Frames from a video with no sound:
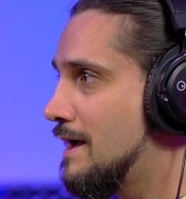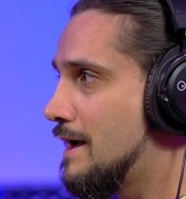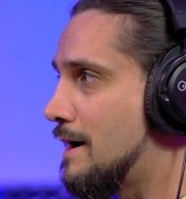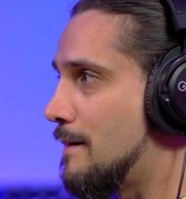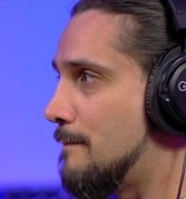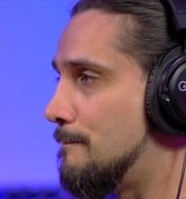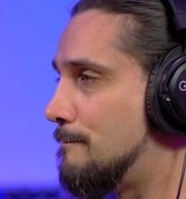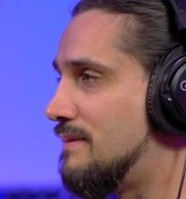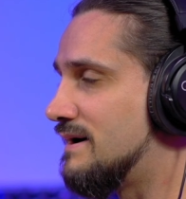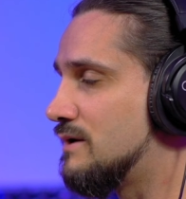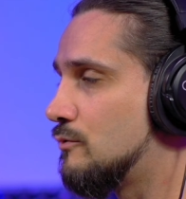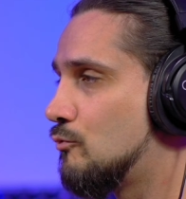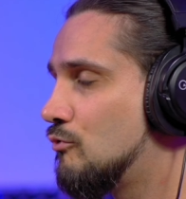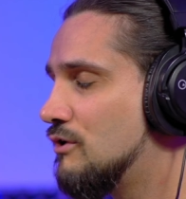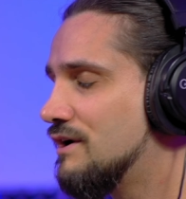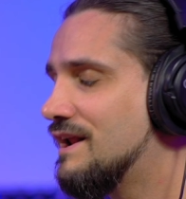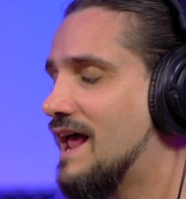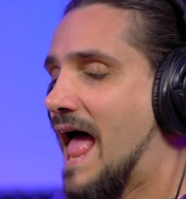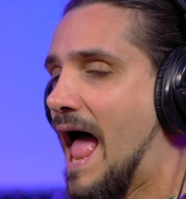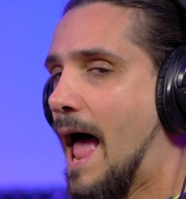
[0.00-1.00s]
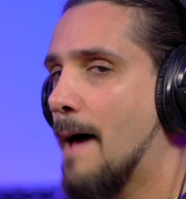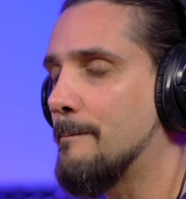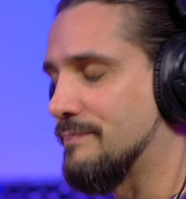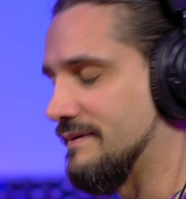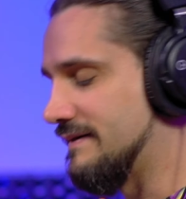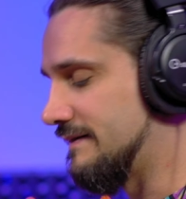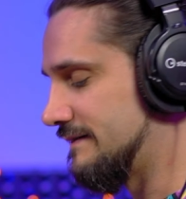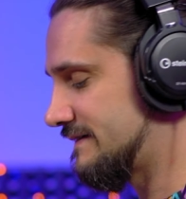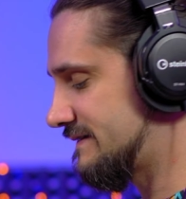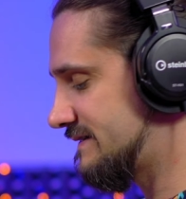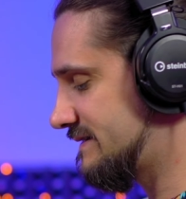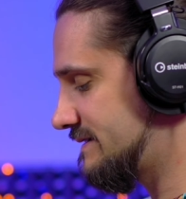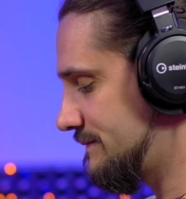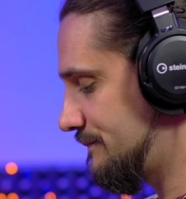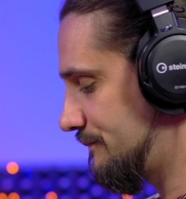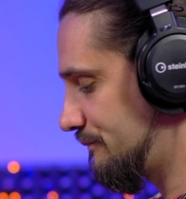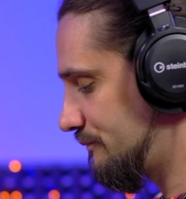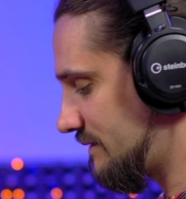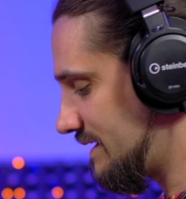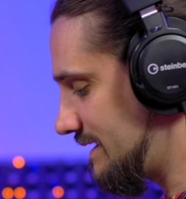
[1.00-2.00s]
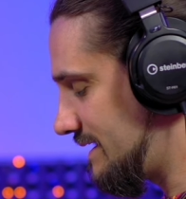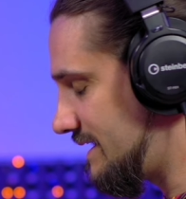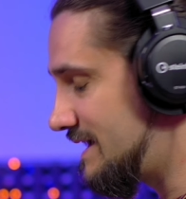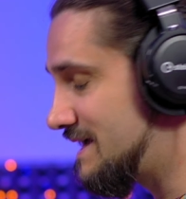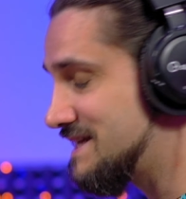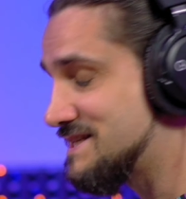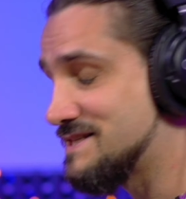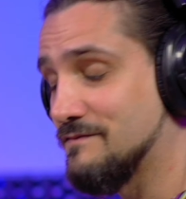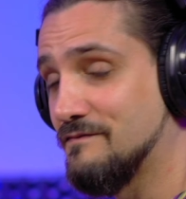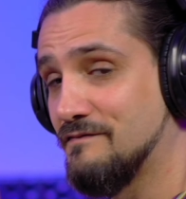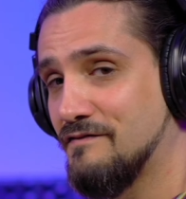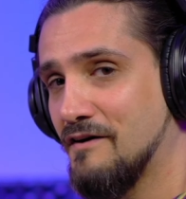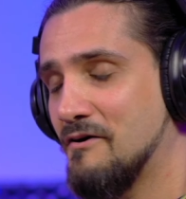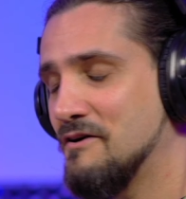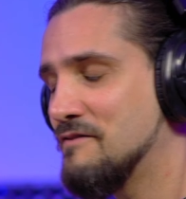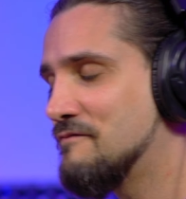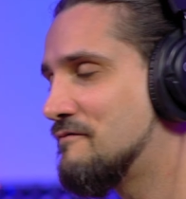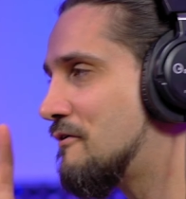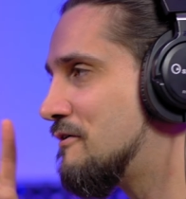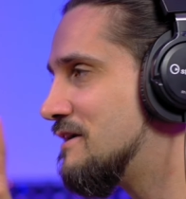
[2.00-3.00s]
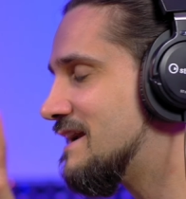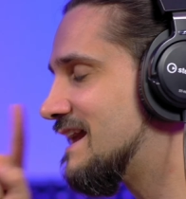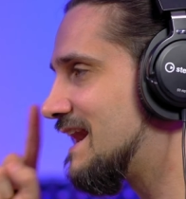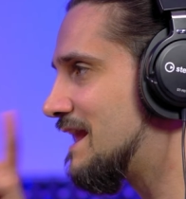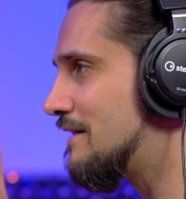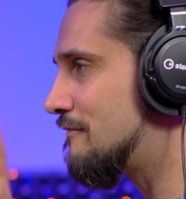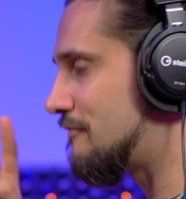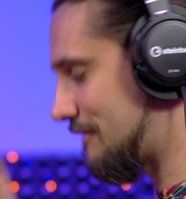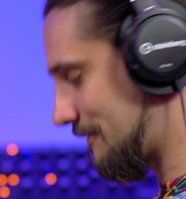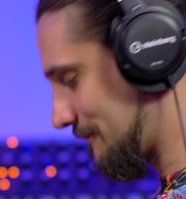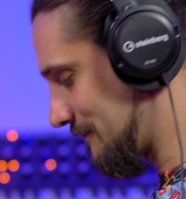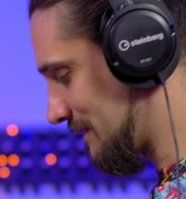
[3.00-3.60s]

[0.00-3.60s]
But what happens is very, very clever.